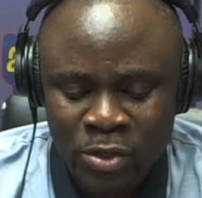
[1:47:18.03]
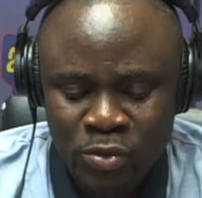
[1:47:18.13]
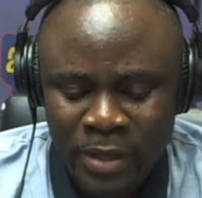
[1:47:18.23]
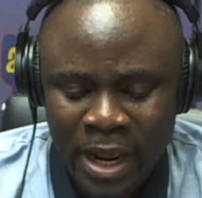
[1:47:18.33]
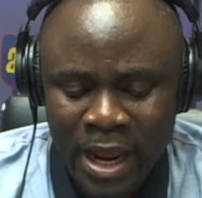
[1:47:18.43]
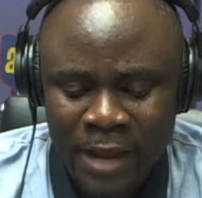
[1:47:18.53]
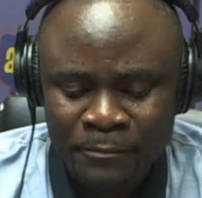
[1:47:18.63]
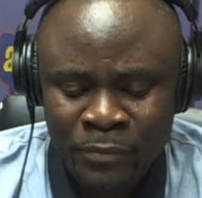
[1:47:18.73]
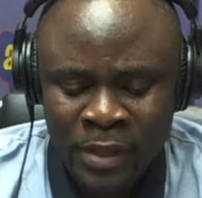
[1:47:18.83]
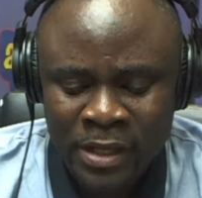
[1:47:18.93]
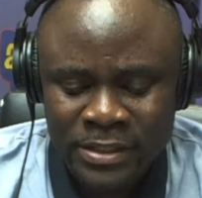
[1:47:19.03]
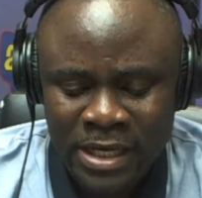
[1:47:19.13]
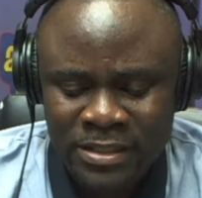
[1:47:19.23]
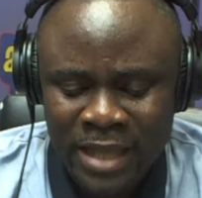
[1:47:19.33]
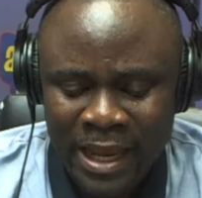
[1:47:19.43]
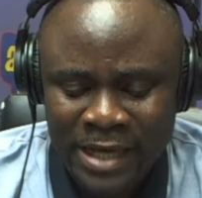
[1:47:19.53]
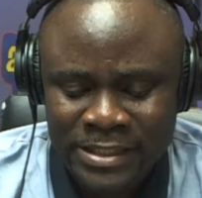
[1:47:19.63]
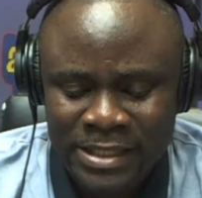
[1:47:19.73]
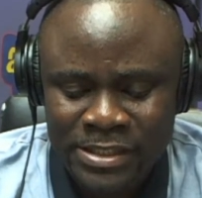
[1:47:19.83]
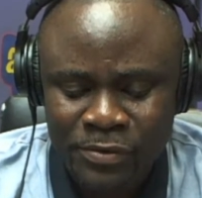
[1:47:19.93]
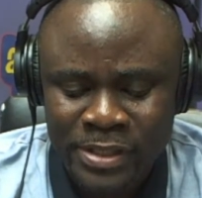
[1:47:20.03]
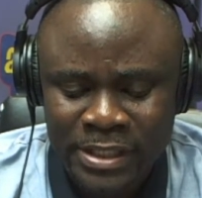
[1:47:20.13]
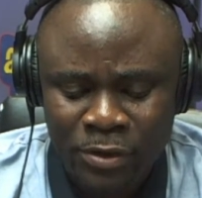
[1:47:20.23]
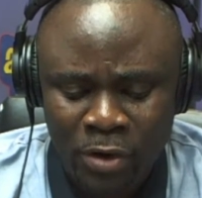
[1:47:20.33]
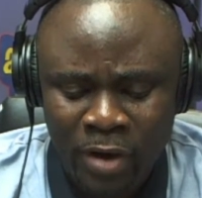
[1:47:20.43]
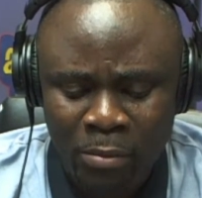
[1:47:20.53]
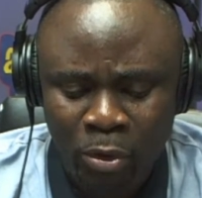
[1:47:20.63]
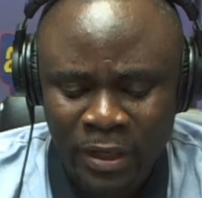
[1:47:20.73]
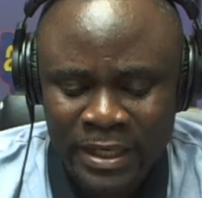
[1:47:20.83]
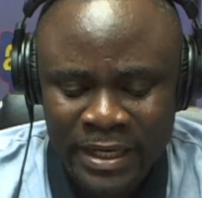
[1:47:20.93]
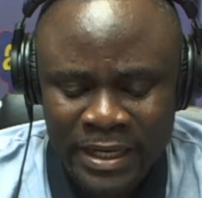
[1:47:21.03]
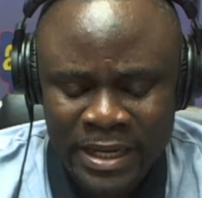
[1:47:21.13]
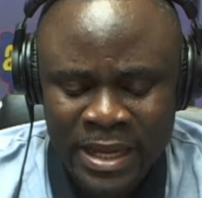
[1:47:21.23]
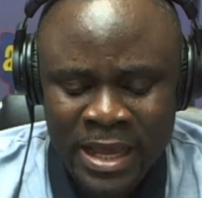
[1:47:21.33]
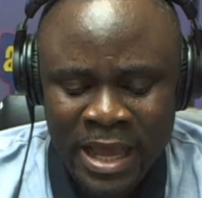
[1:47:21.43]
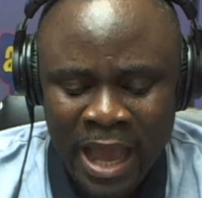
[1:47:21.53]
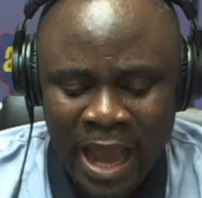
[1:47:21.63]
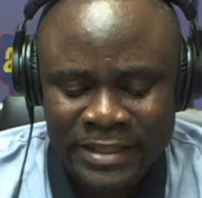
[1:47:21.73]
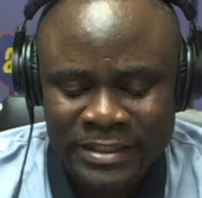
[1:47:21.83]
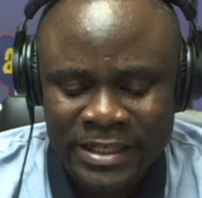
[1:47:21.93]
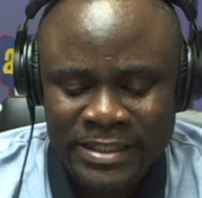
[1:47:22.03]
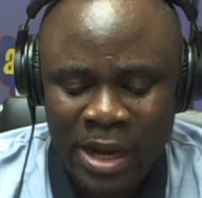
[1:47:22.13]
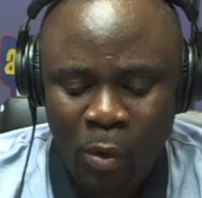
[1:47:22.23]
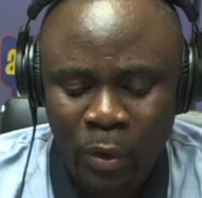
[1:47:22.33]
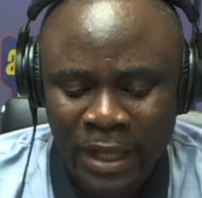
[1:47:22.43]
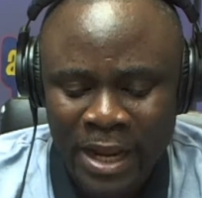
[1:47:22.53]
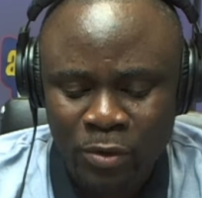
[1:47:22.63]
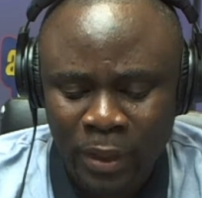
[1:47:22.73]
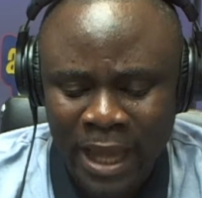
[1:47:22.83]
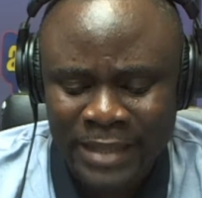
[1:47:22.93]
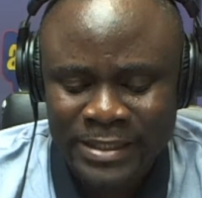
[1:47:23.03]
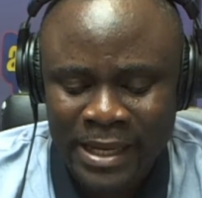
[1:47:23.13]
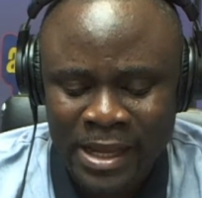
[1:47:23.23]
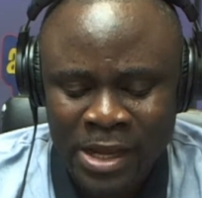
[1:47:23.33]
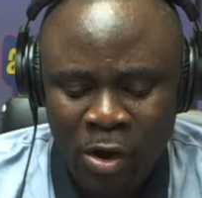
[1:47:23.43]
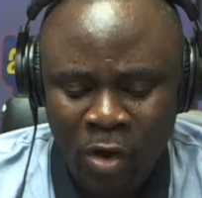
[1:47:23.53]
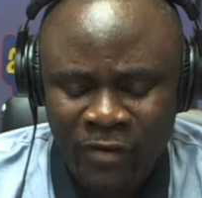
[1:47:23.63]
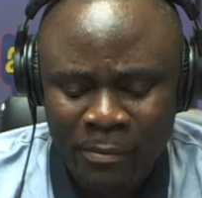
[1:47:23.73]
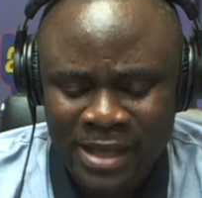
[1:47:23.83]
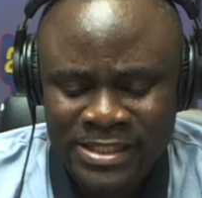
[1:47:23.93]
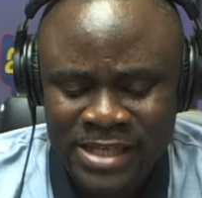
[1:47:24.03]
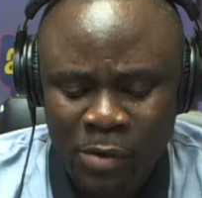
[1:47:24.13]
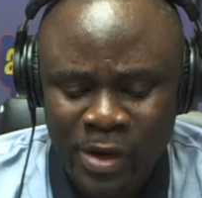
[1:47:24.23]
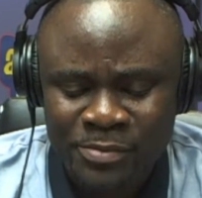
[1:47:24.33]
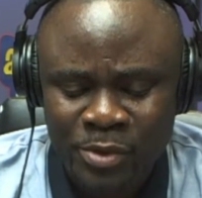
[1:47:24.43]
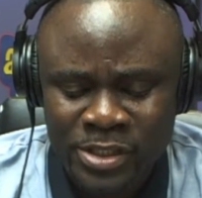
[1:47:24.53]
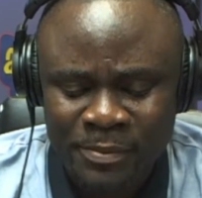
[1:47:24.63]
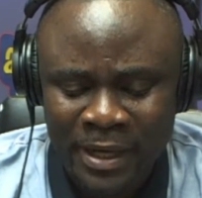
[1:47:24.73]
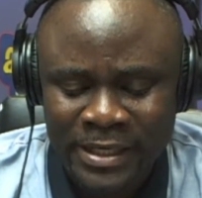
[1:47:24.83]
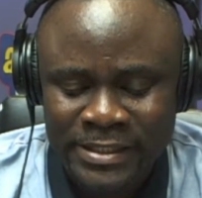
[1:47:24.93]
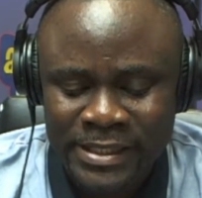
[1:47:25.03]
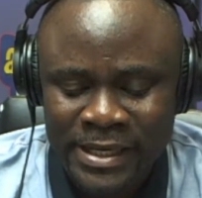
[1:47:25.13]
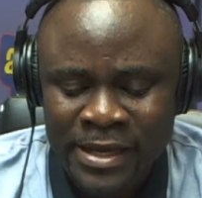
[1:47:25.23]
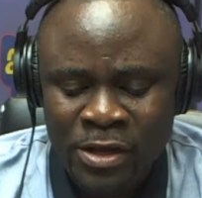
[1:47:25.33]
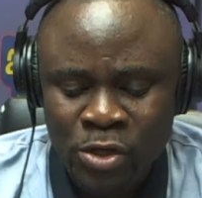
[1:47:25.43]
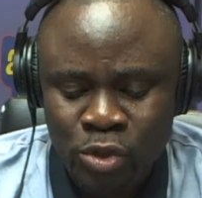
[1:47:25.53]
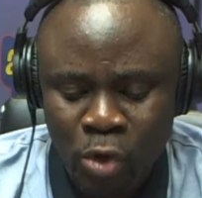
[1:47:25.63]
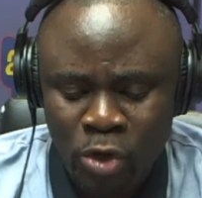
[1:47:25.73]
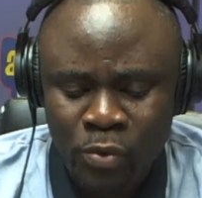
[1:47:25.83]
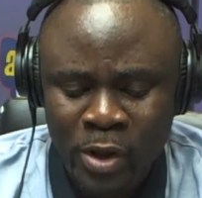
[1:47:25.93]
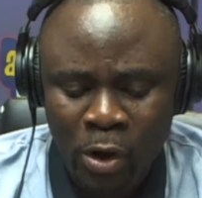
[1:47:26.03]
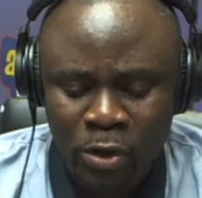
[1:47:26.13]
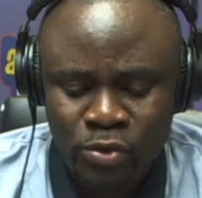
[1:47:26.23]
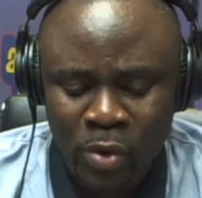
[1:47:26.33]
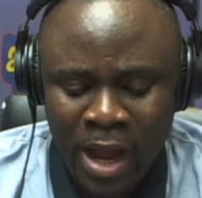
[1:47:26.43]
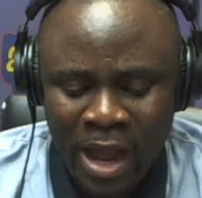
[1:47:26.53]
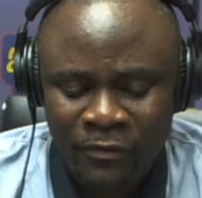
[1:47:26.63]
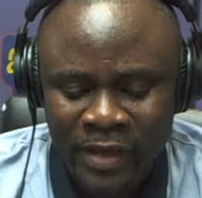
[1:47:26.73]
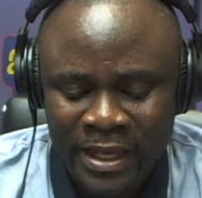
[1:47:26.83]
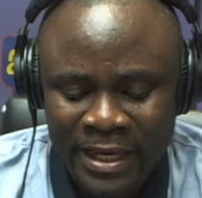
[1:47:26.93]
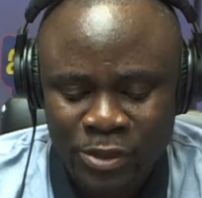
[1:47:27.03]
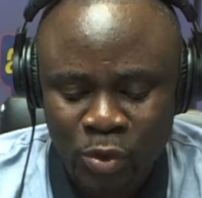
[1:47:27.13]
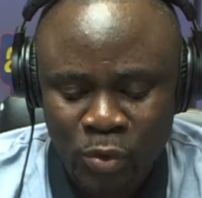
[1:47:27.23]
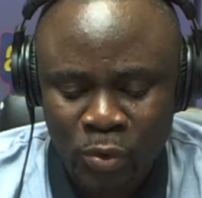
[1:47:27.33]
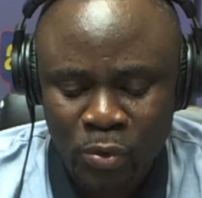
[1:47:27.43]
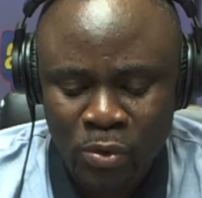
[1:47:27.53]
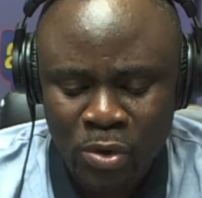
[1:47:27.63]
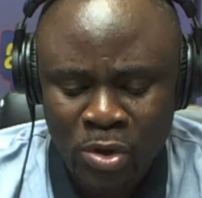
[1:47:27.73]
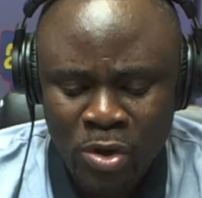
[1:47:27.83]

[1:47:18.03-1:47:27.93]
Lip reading: Today, just like Ashanti region, Honorable Ni Ashite Ole Nulate of Amansia West Municipality, so do we also have in Lejokuku.